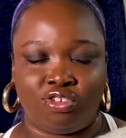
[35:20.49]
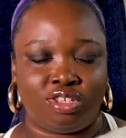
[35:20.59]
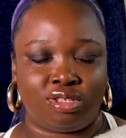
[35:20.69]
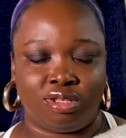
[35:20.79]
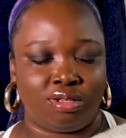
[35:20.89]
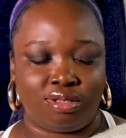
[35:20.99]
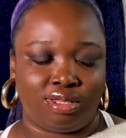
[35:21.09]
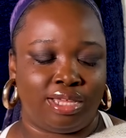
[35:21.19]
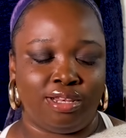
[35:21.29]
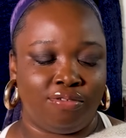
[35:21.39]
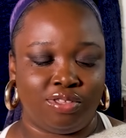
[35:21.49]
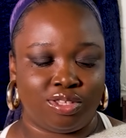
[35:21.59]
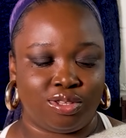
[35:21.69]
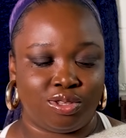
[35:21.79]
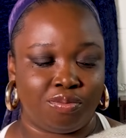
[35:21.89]
Just I love it
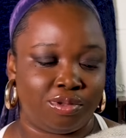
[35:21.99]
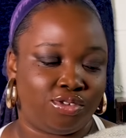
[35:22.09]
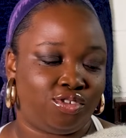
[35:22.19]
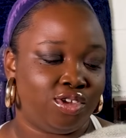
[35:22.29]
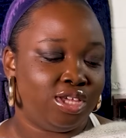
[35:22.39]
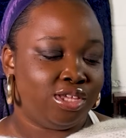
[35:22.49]
so so much.